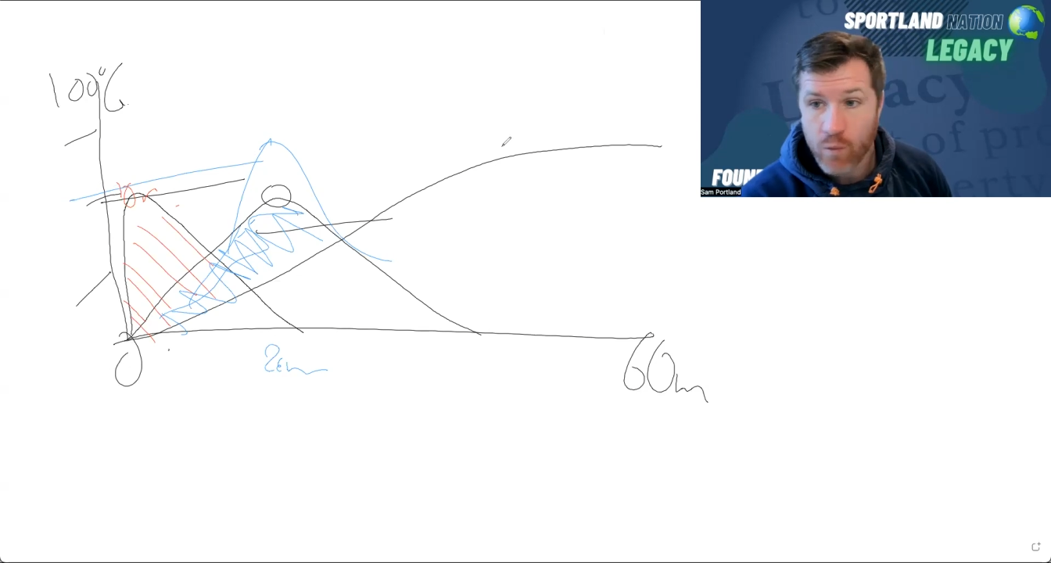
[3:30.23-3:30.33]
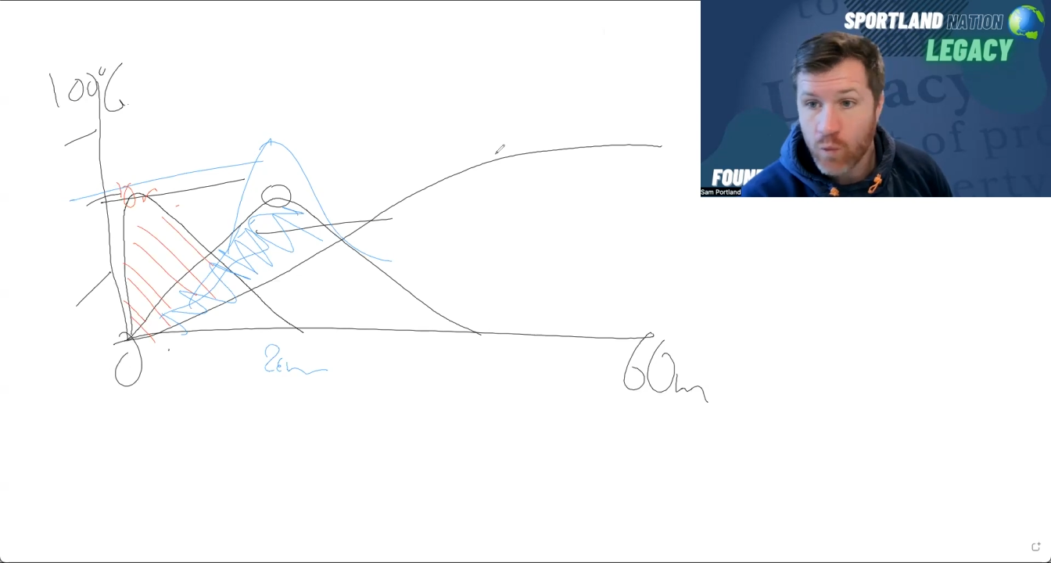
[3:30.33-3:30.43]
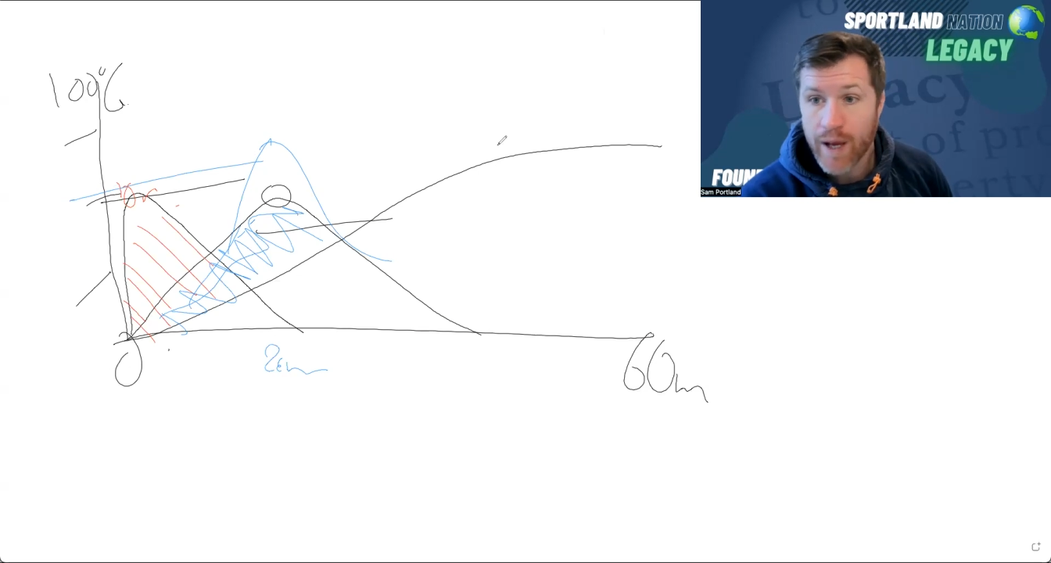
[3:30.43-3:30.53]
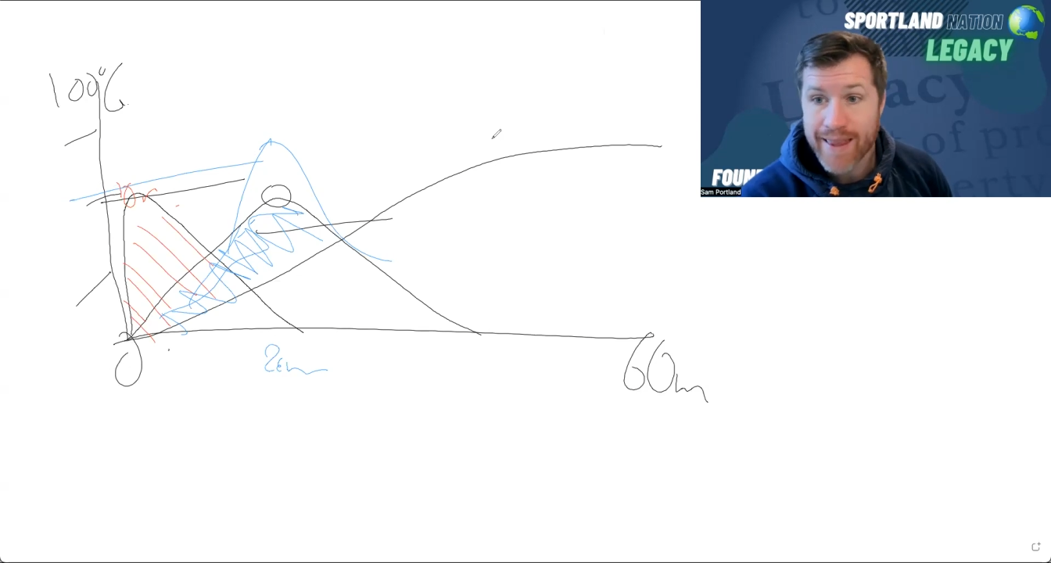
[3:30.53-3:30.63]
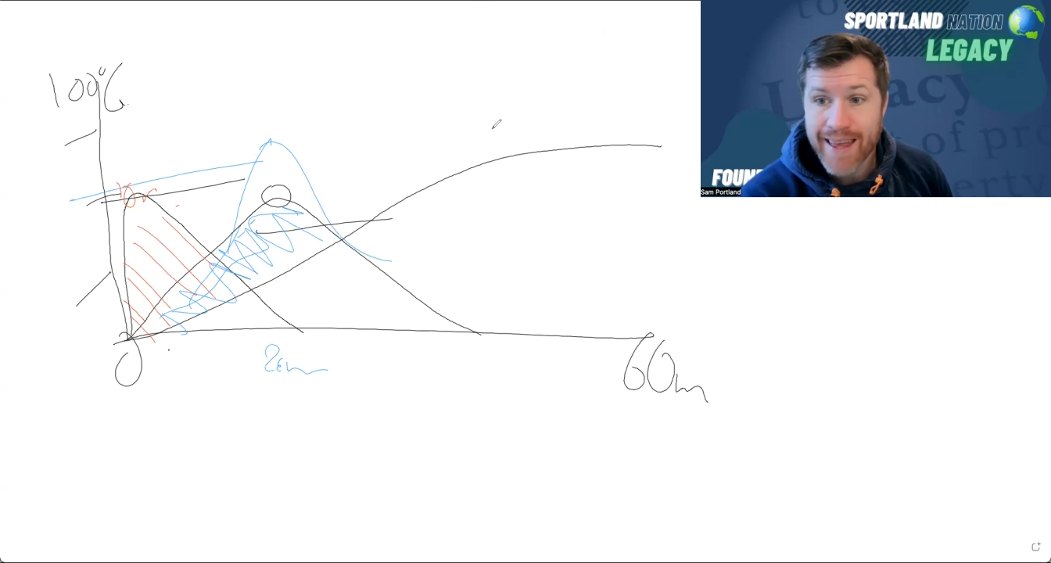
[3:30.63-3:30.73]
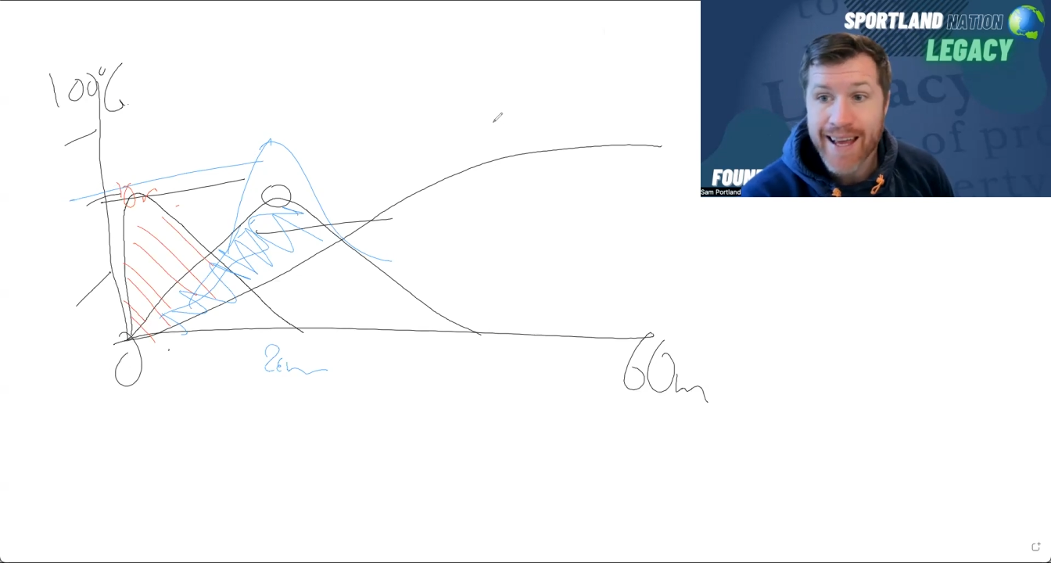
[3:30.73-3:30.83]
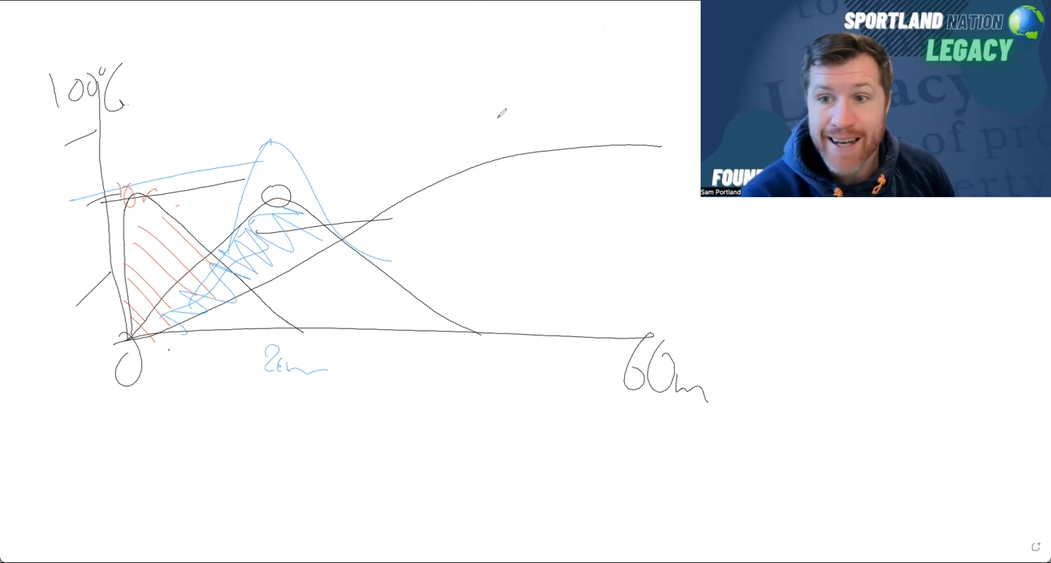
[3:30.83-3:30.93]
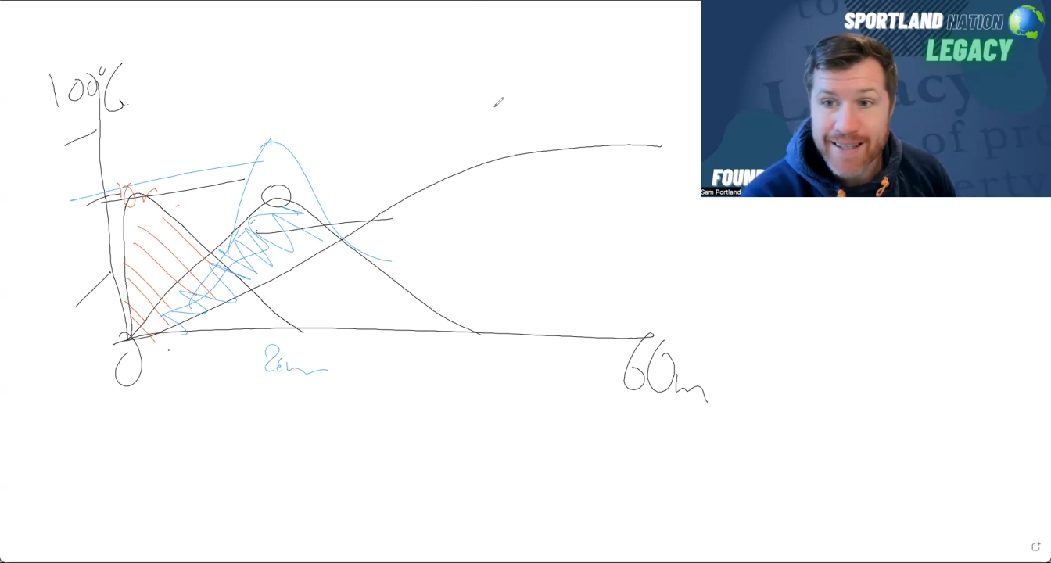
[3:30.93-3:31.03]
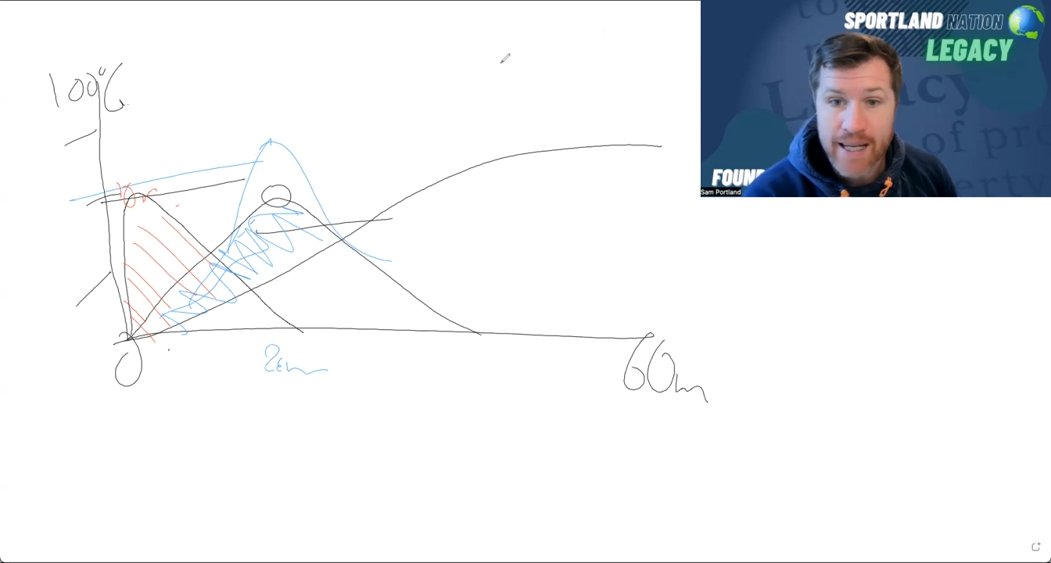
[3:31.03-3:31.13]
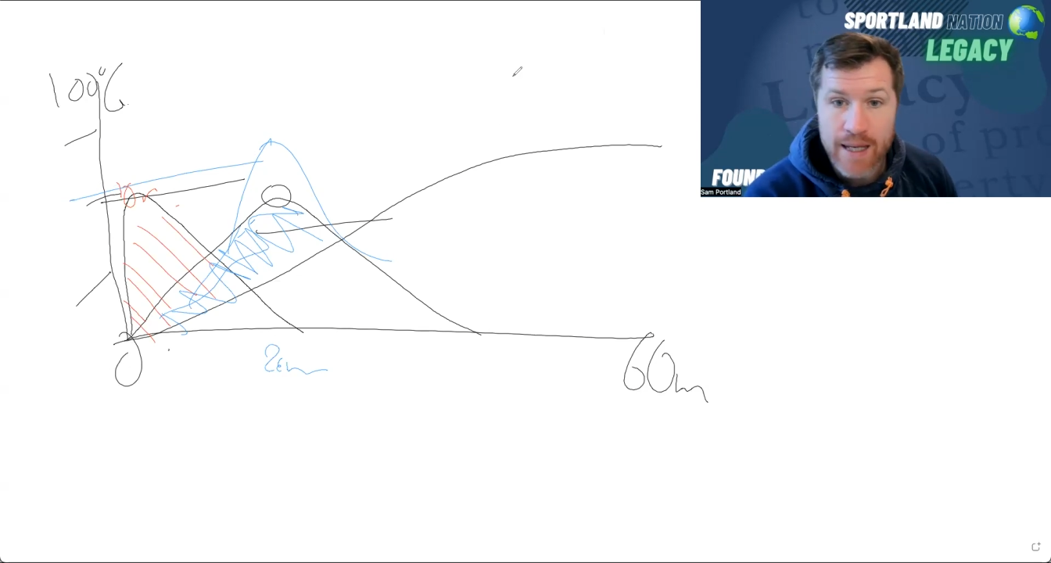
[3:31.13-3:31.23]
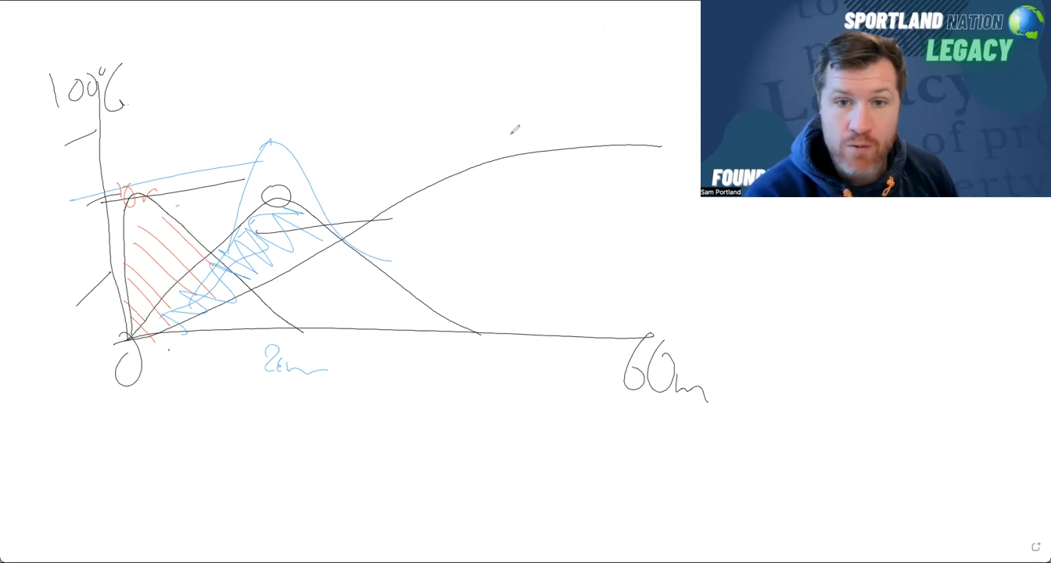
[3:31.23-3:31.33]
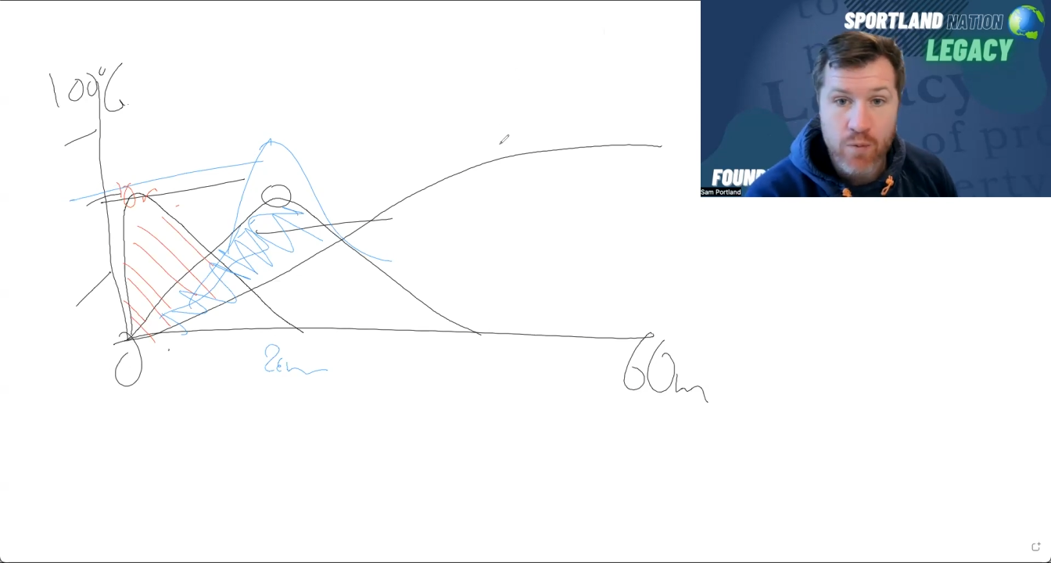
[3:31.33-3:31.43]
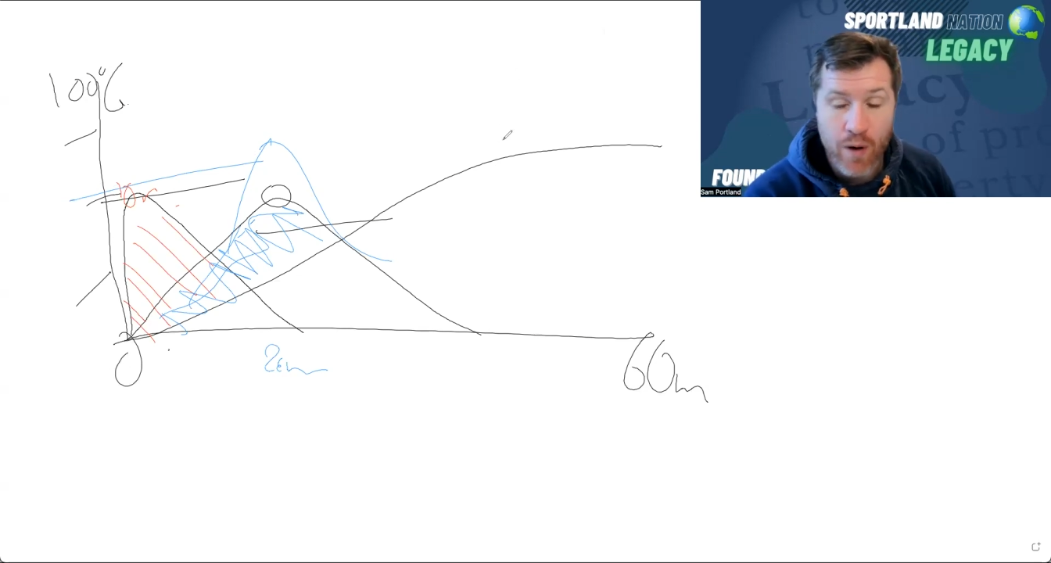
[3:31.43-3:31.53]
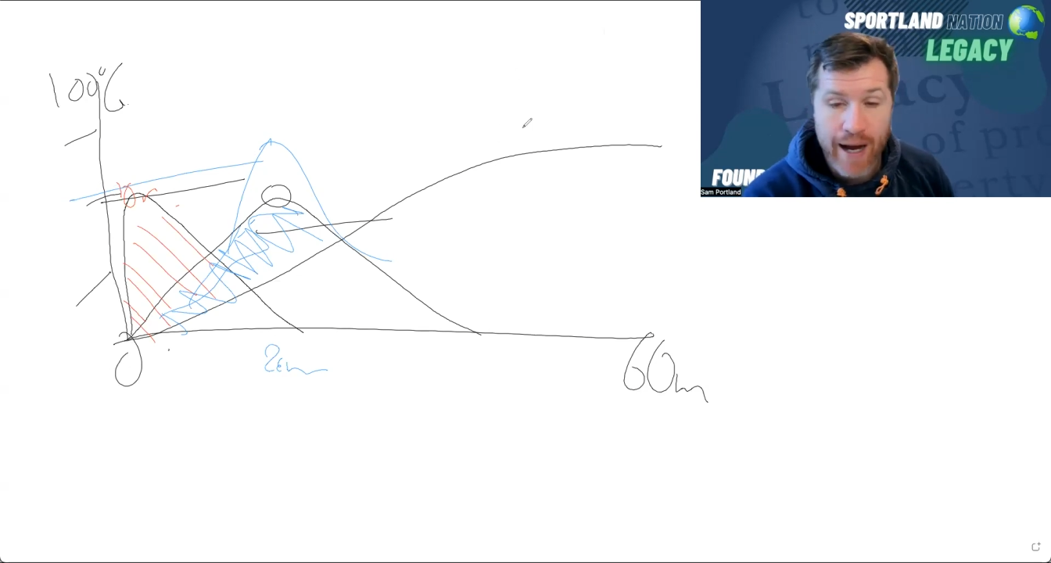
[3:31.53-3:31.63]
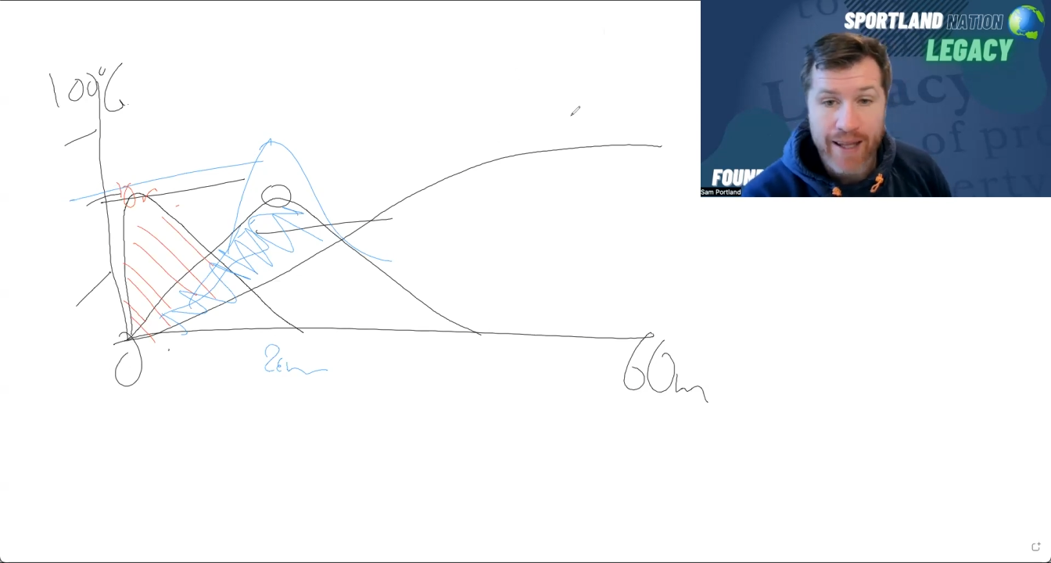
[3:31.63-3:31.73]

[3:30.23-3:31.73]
within team sport